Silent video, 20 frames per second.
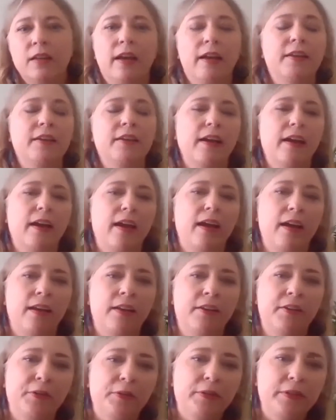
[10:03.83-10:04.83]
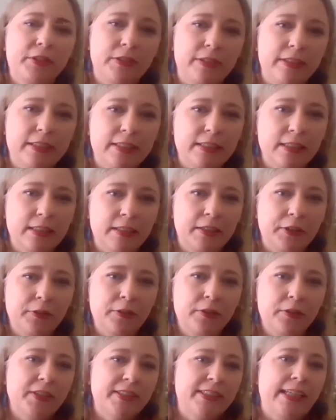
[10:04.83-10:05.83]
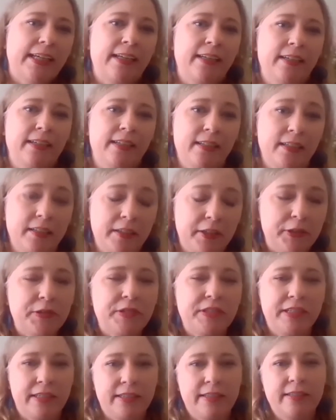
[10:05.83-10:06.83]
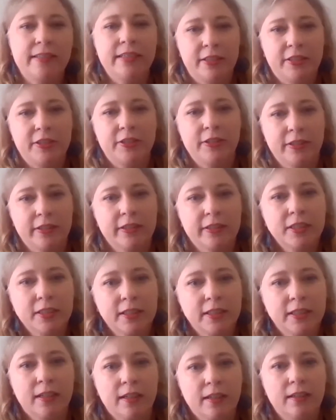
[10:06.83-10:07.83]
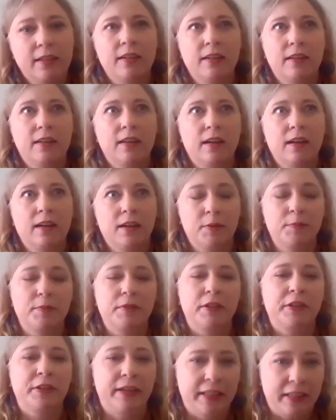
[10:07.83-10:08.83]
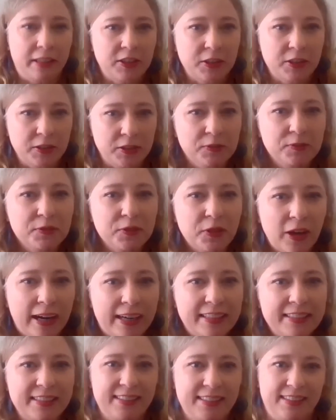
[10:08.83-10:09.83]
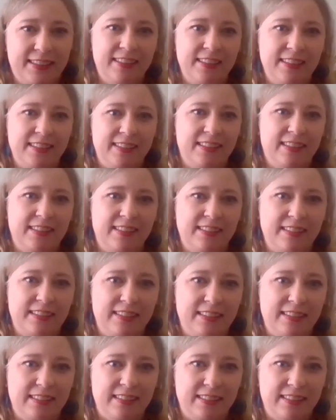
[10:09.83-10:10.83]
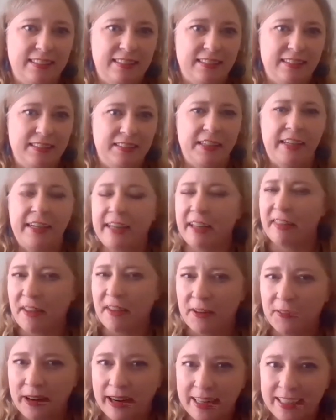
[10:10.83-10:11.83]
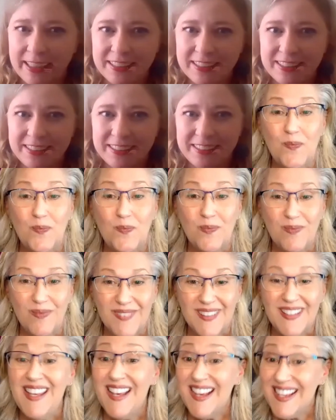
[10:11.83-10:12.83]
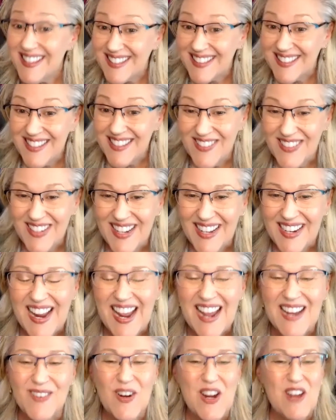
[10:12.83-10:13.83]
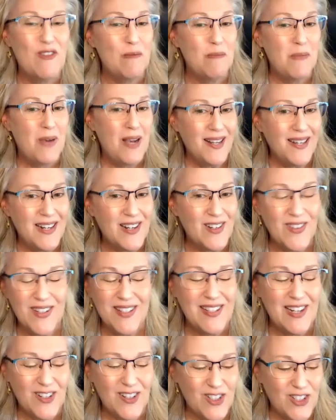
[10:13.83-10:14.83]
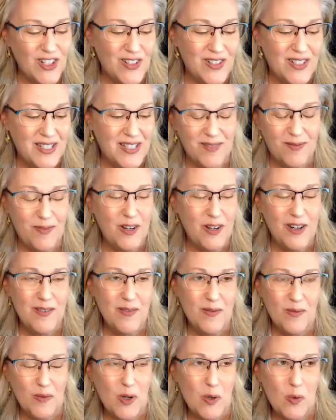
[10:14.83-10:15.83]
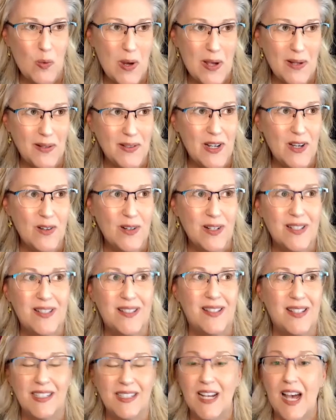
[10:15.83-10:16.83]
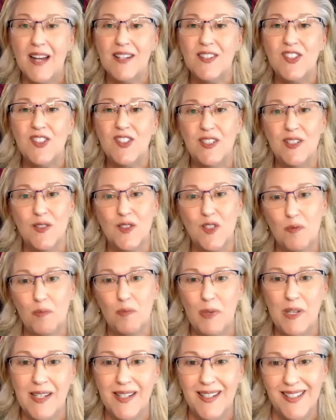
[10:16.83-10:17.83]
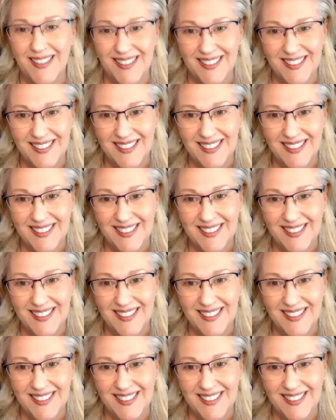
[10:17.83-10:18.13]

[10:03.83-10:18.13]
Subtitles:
And your tradition, you're ordained in the UCC Church, the United Church of Christ. Did I get that right? Yes, you did. And we have a motto in our church. It's very well known. It's that God is still speaking.